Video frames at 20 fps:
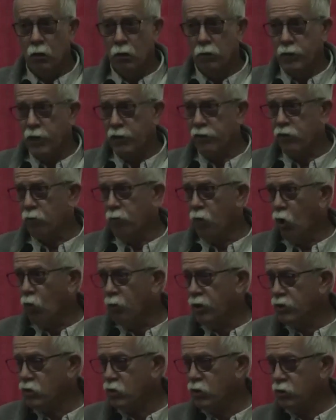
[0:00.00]
Another
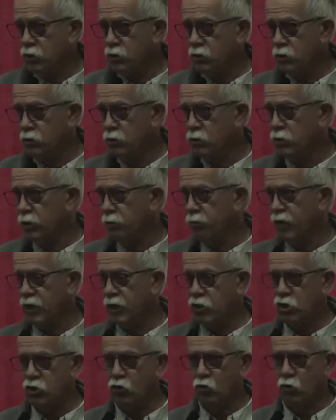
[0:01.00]
moment in my
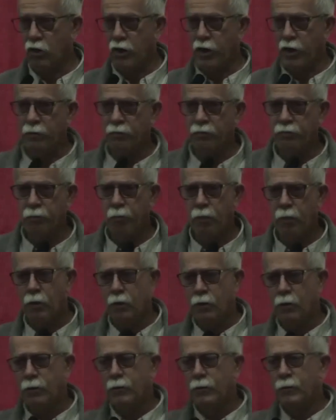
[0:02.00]
story,
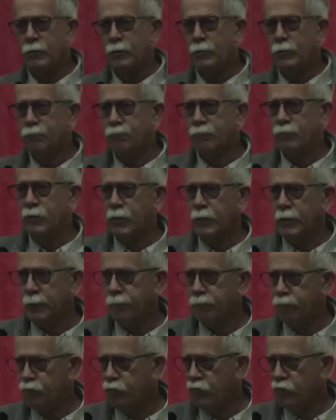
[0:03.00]

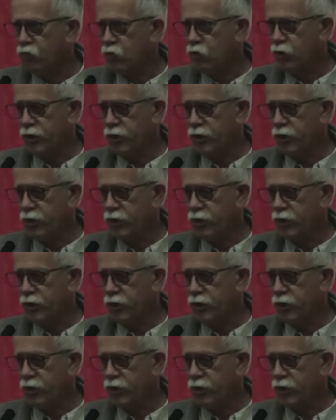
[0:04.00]
for